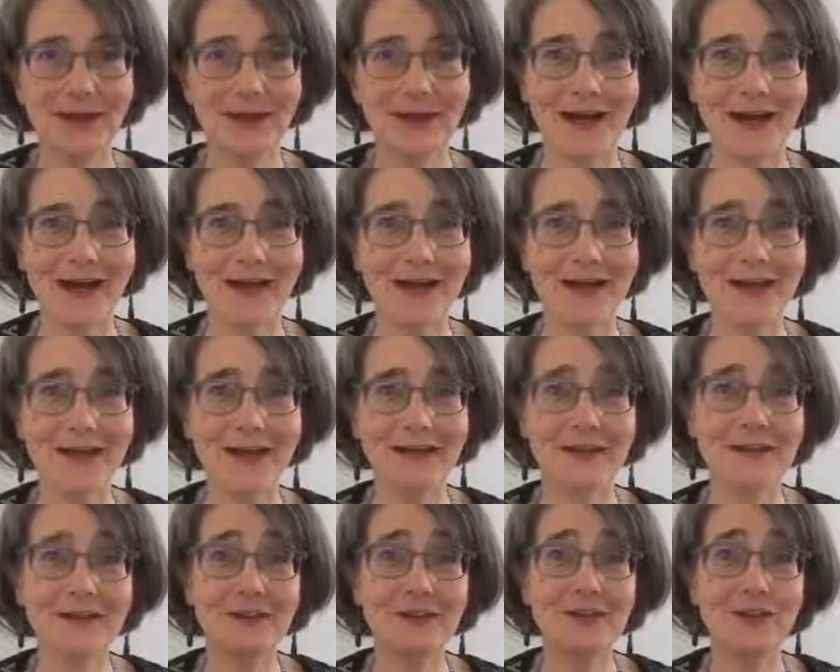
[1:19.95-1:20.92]

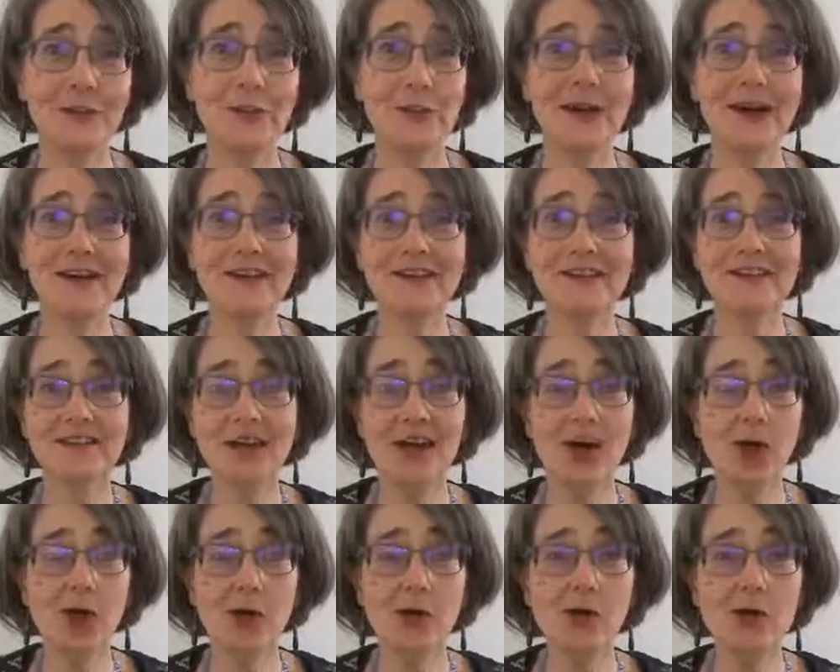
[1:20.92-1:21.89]
And whereas at
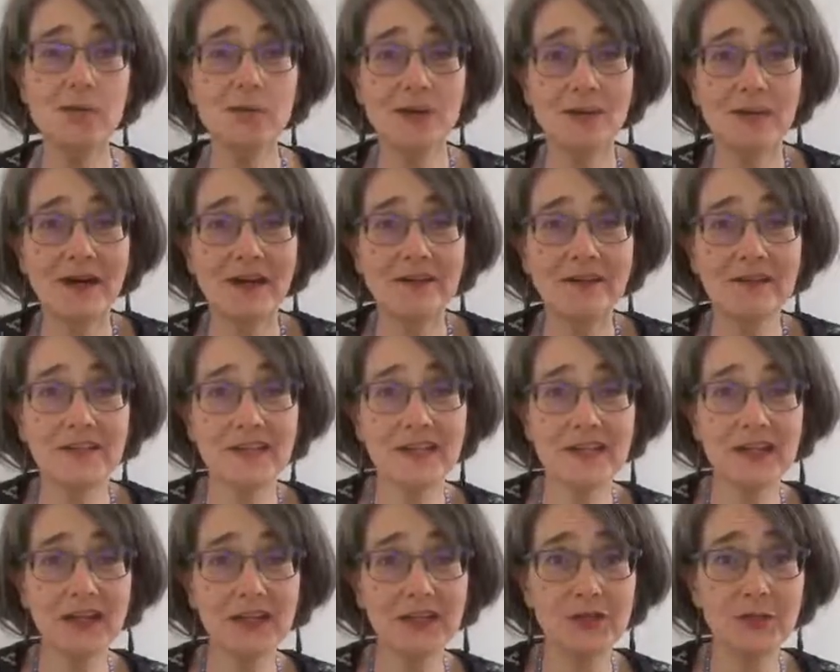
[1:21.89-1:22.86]
home you might
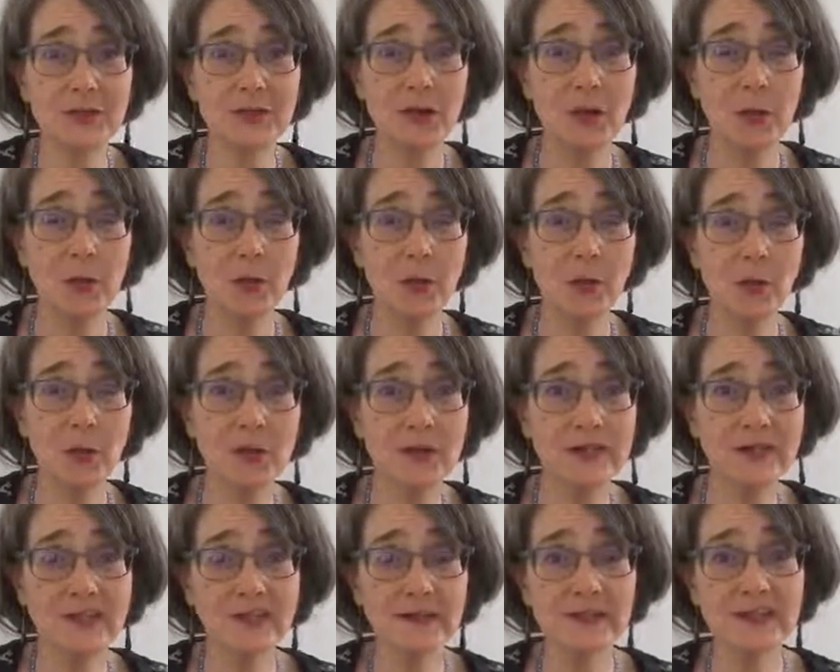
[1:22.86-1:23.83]
feel like you're
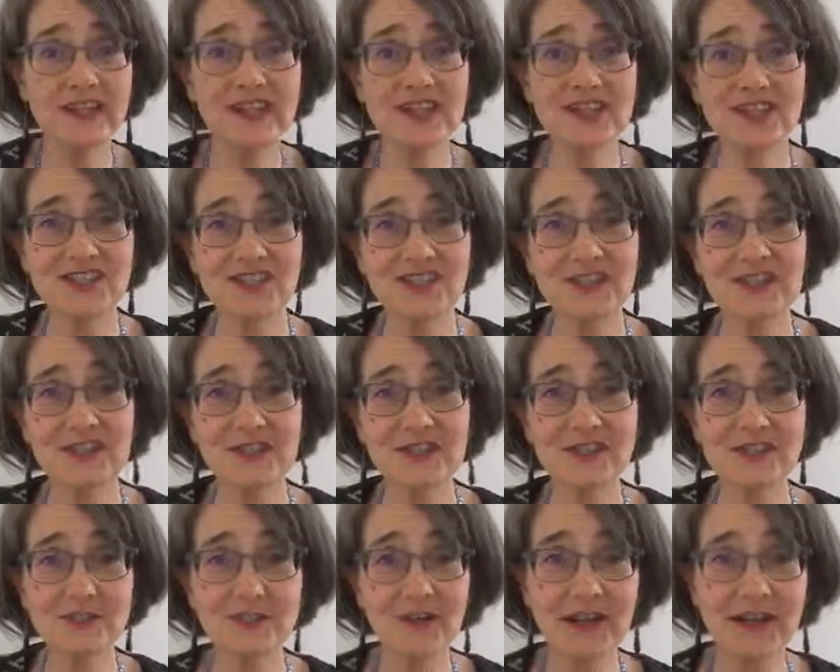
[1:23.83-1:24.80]
walking on
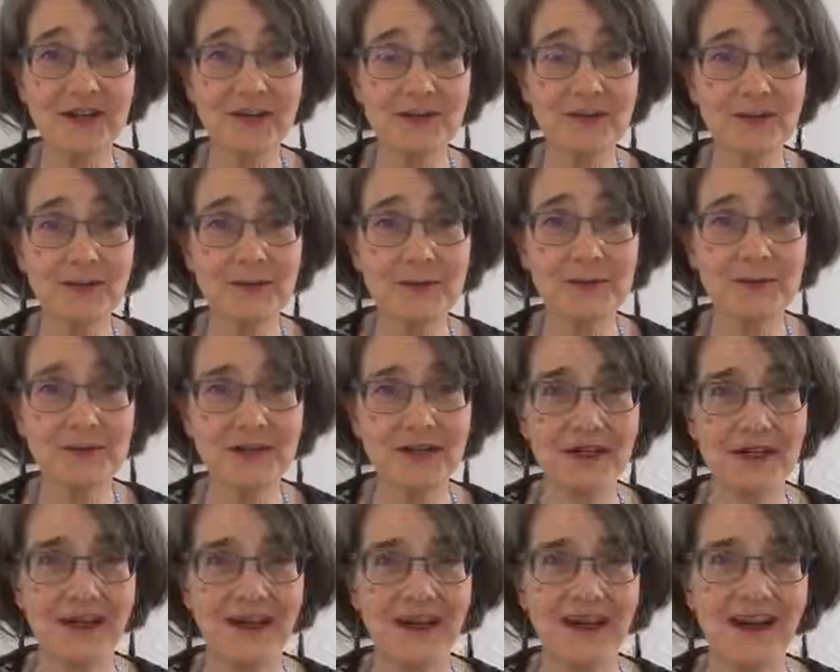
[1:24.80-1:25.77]
eggshells around them,
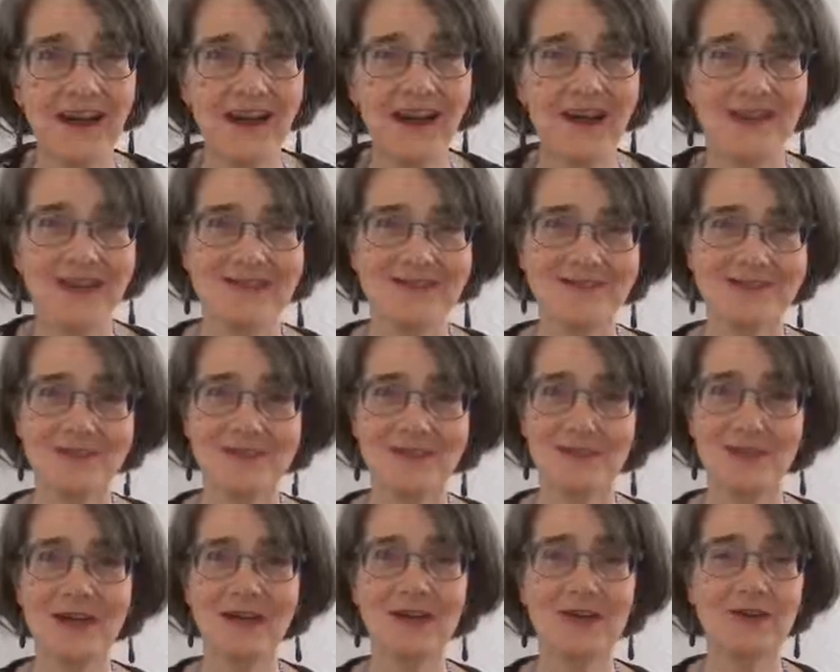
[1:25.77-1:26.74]

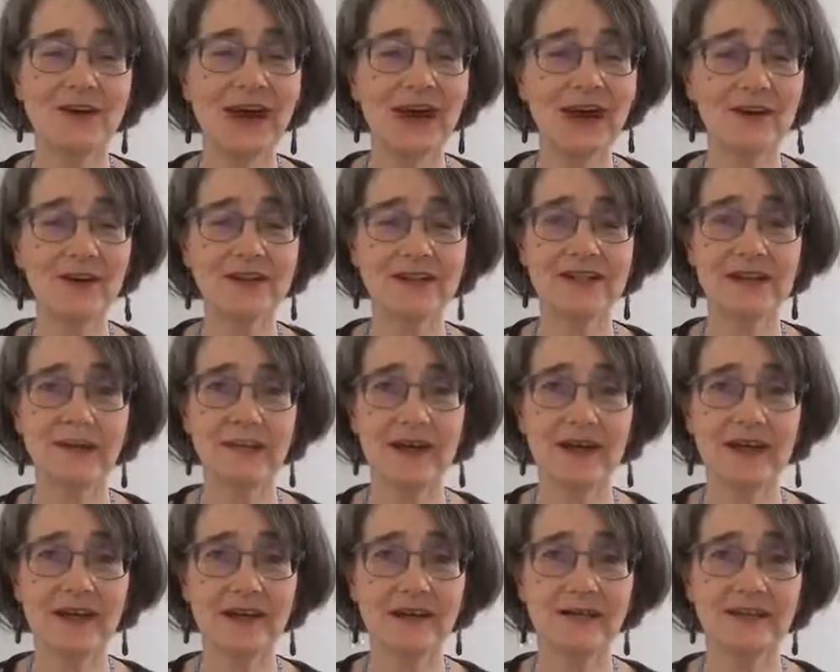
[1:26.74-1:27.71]
when you're out and
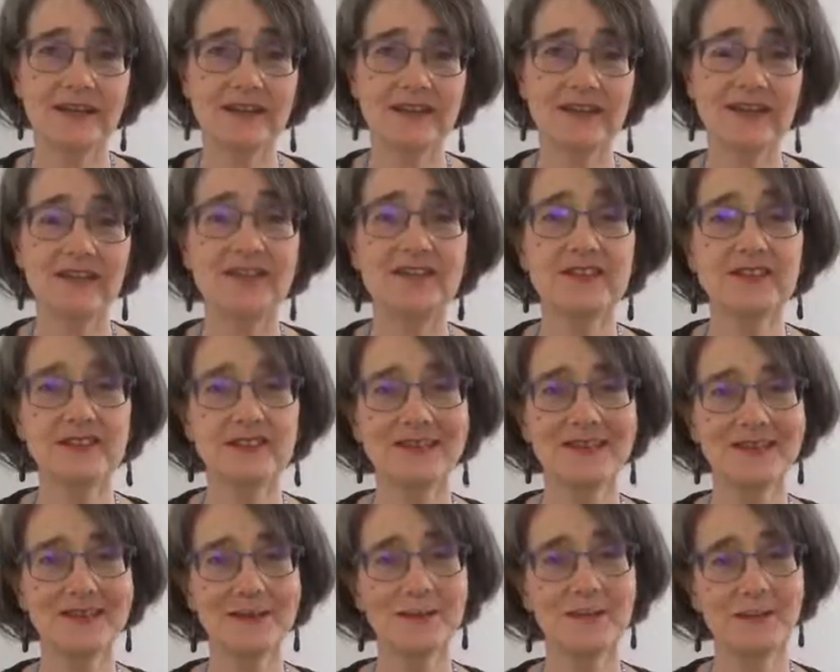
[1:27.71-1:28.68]
about, it's
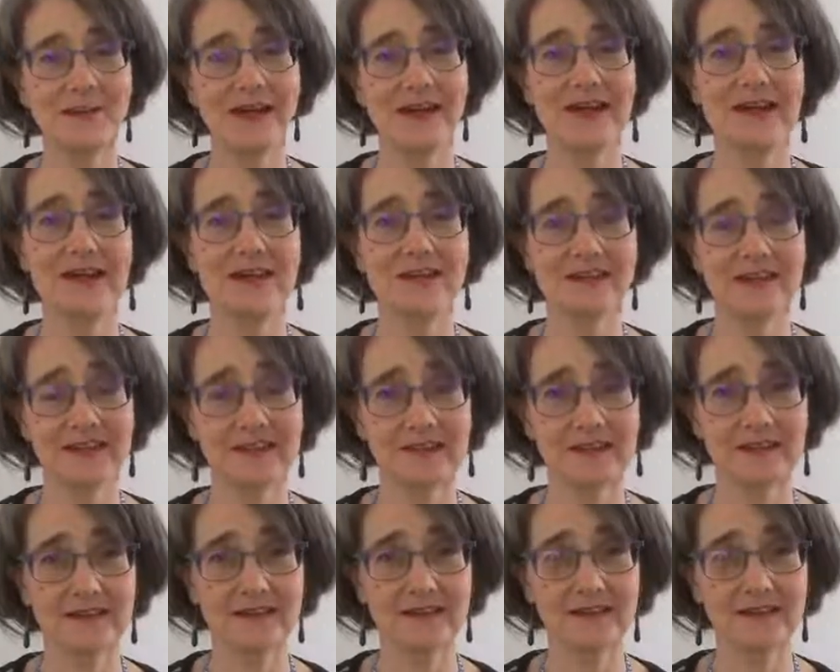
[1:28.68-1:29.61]
just embarrassing